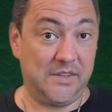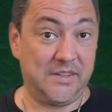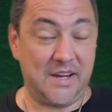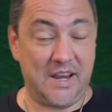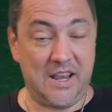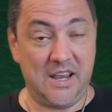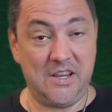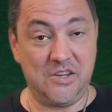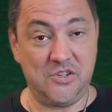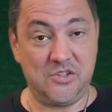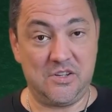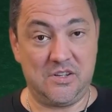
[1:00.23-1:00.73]

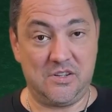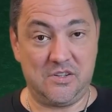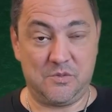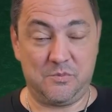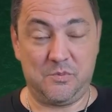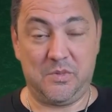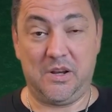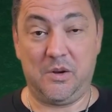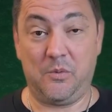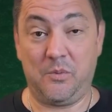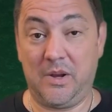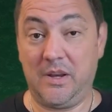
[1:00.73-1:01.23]
engines,
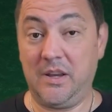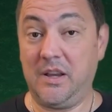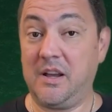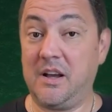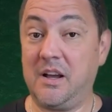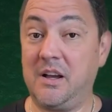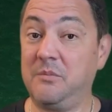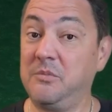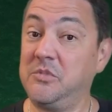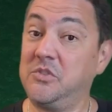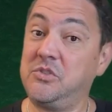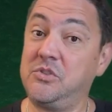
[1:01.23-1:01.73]
but when it
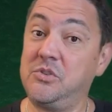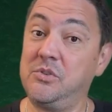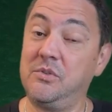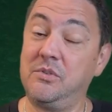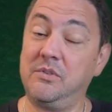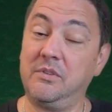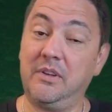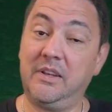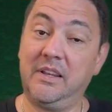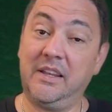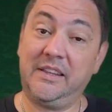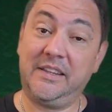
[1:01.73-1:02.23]
comes
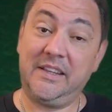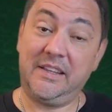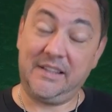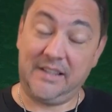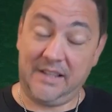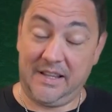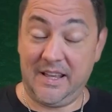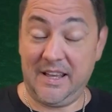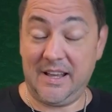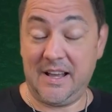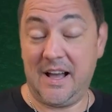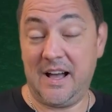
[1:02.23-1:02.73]
to the
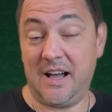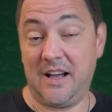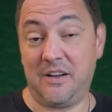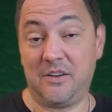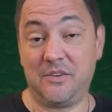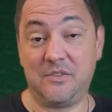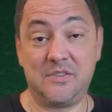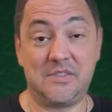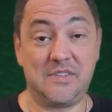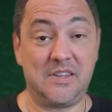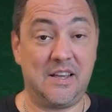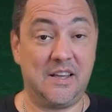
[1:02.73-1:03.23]

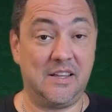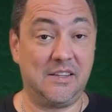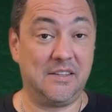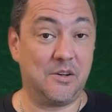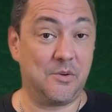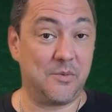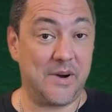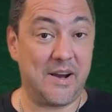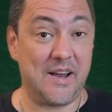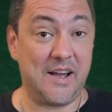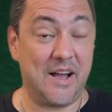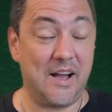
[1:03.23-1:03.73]
Lakehouse and the
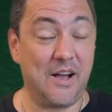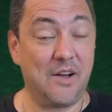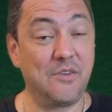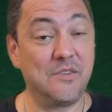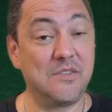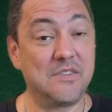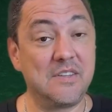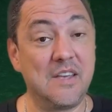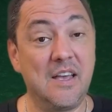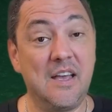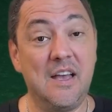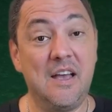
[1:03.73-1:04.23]

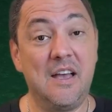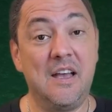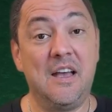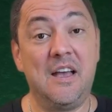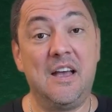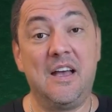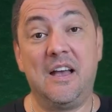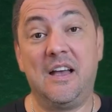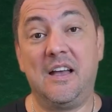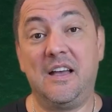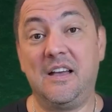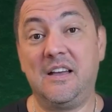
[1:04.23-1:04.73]
warehouse,
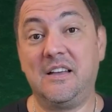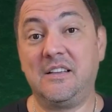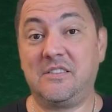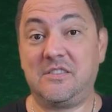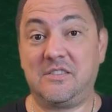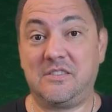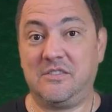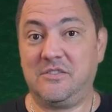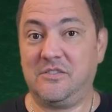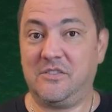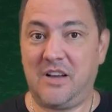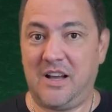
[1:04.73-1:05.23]

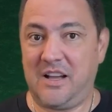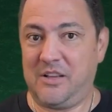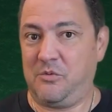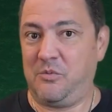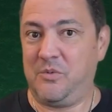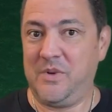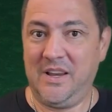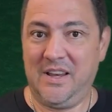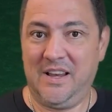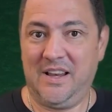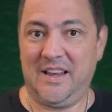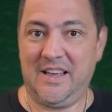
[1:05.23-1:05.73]
it's not
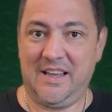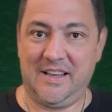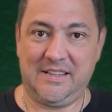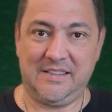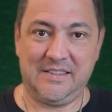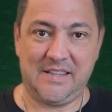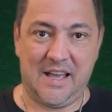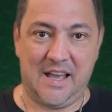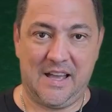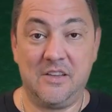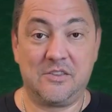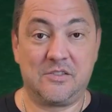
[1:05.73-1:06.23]
really like
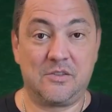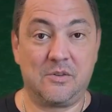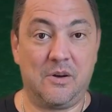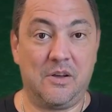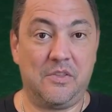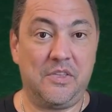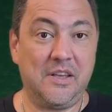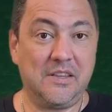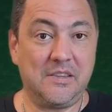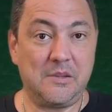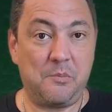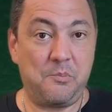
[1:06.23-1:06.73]
that. So I
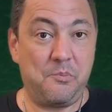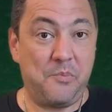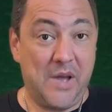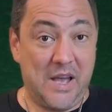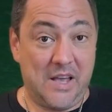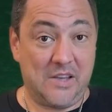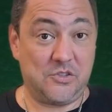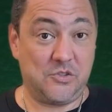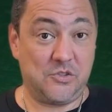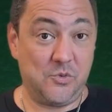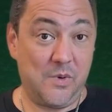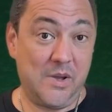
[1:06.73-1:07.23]
think the
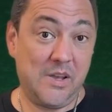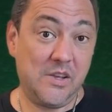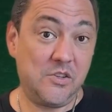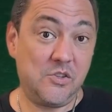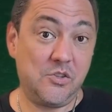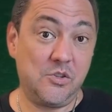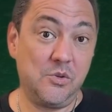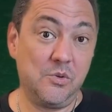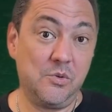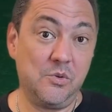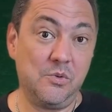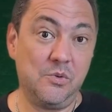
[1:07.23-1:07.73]
best way
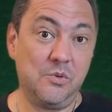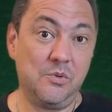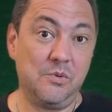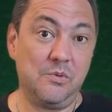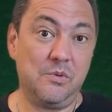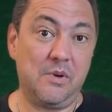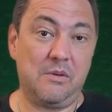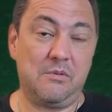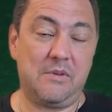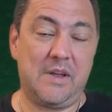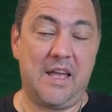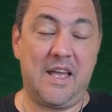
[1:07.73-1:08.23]

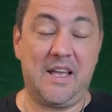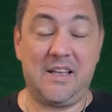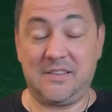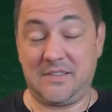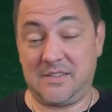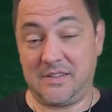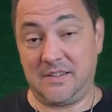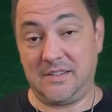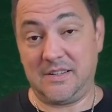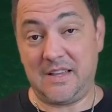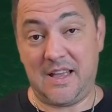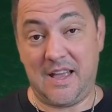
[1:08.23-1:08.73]
to
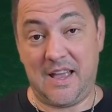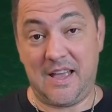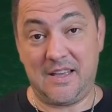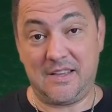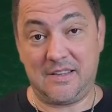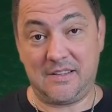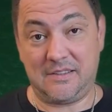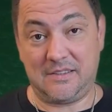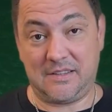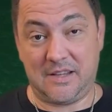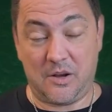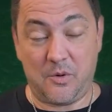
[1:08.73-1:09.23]
answer
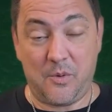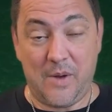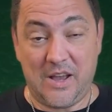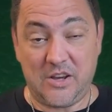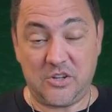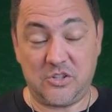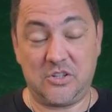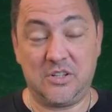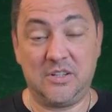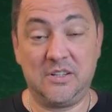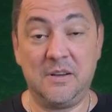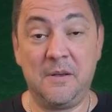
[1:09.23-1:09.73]
the
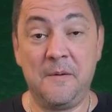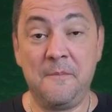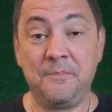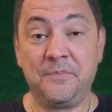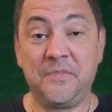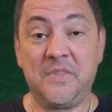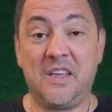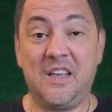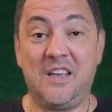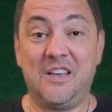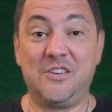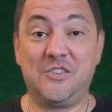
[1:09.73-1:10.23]
question
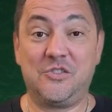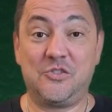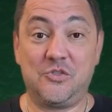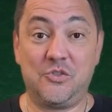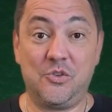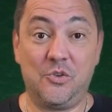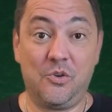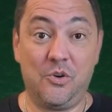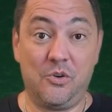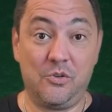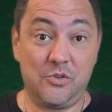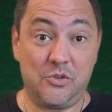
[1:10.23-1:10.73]
is to
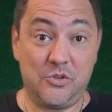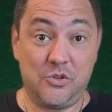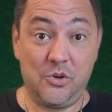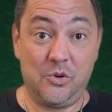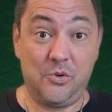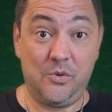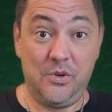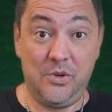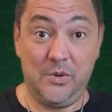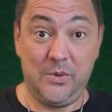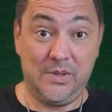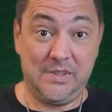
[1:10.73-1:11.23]
go show
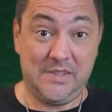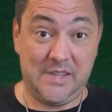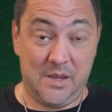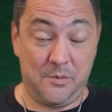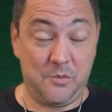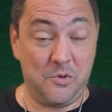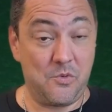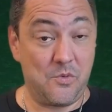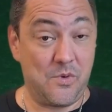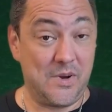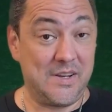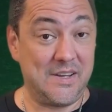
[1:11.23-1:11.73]
you a demo,
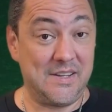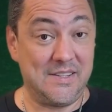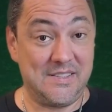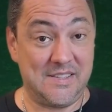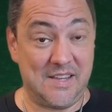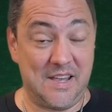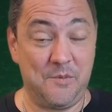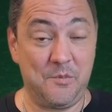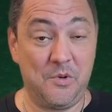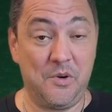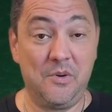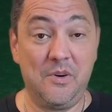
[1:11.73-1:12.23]
run a
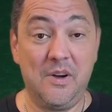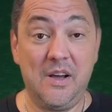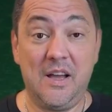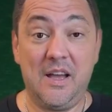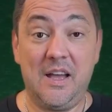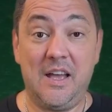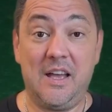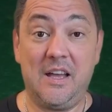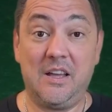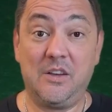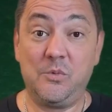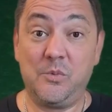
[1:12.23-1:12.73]
demo,
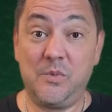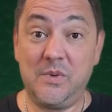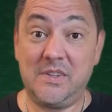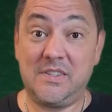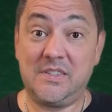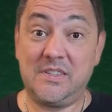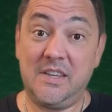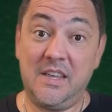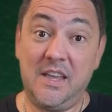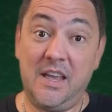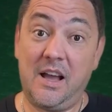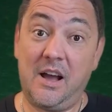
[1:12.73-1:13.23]
and we
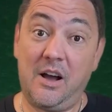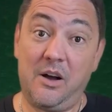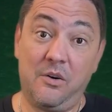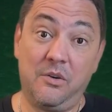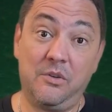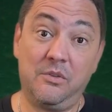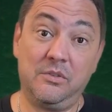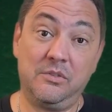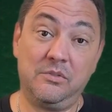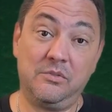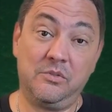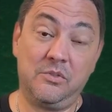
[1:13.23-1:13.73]
see
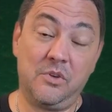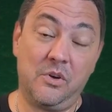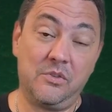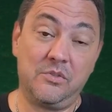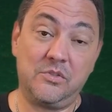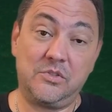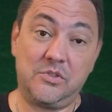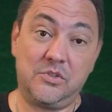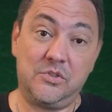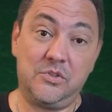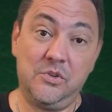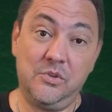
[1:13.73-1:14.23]
how
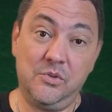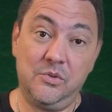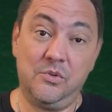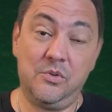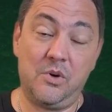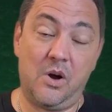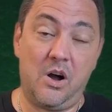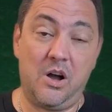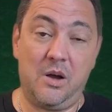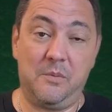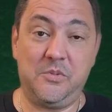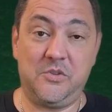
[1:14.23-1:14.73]
those two
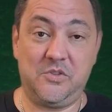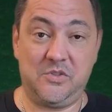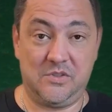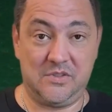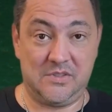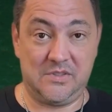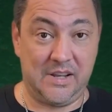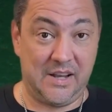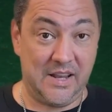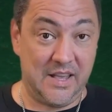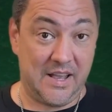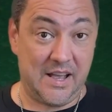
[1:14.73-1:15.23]
options,
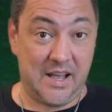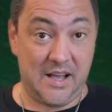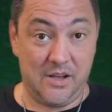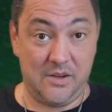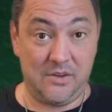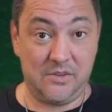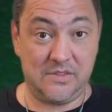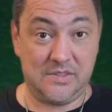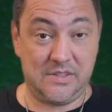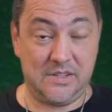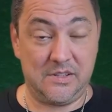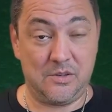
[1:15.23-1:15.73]
the
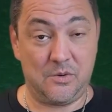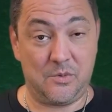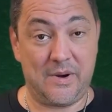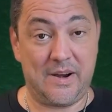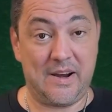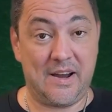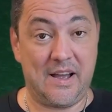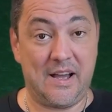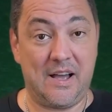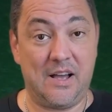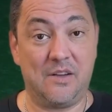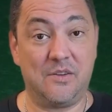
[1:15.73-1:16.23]
Lakehouse and the
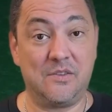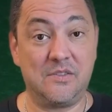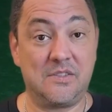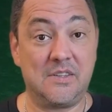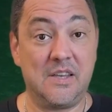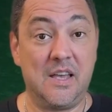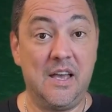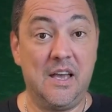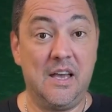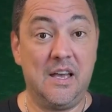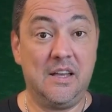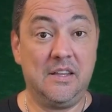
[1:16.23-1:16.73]
warehouse,
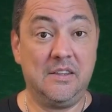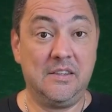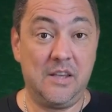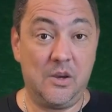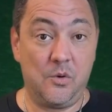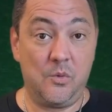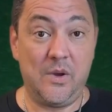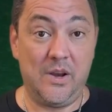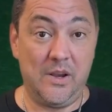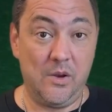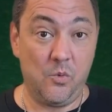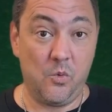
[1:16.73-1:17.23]
they
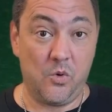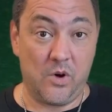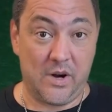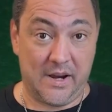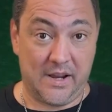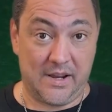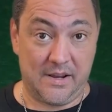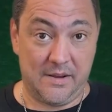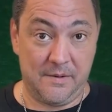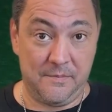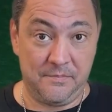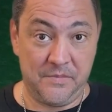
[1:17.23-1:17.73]
really
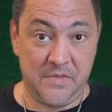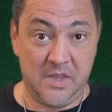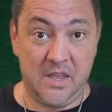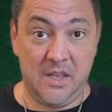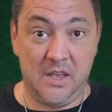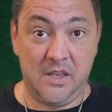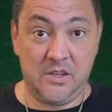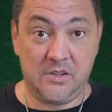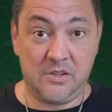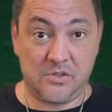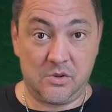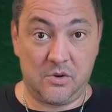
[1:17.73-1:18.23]
work.
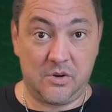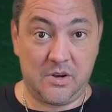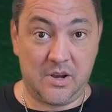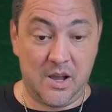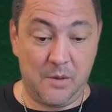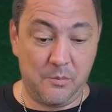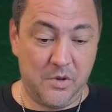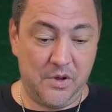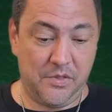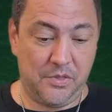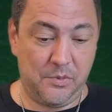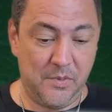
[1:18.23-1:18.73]
So come
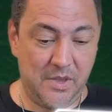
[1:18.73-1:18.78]
with me